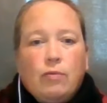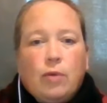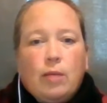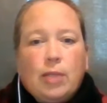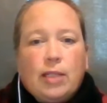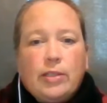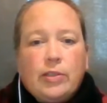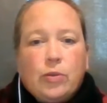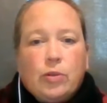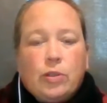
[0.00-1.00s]
Rare Blood
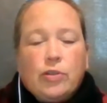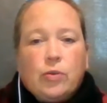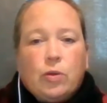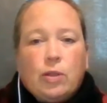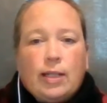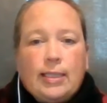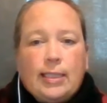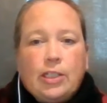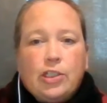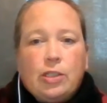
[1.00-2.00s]
Disorders
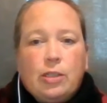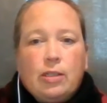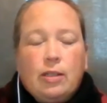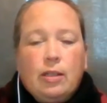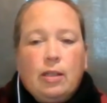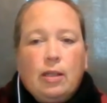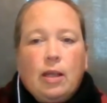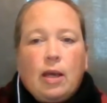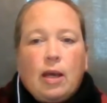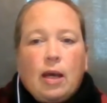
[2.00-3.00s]
organization.
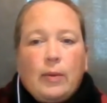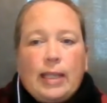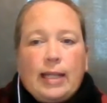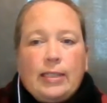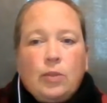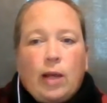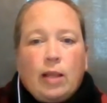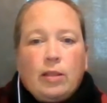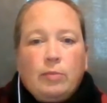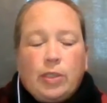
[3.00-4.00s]
I would like to
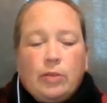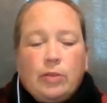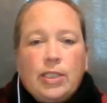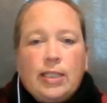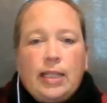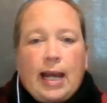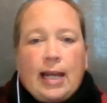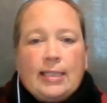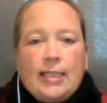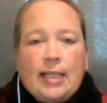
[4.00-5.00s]
welcome you to the
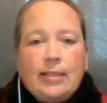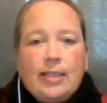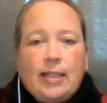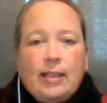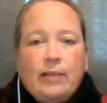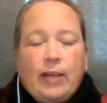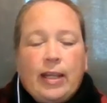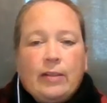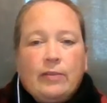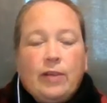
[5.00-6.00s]
Access to
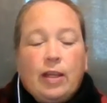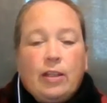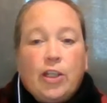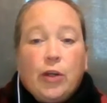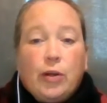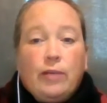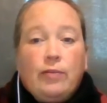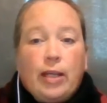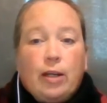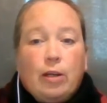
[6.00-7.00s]
Innovative and
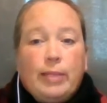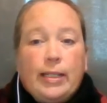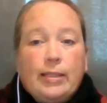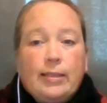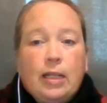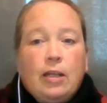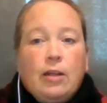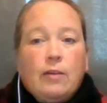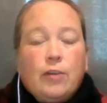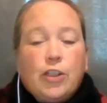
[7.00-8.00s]
Curative Therapies
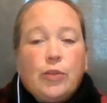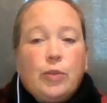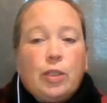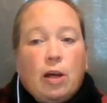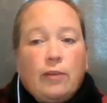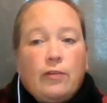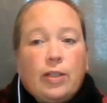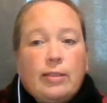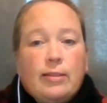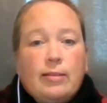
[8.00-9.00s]
virtual
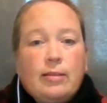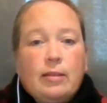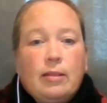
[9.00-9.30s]
conference.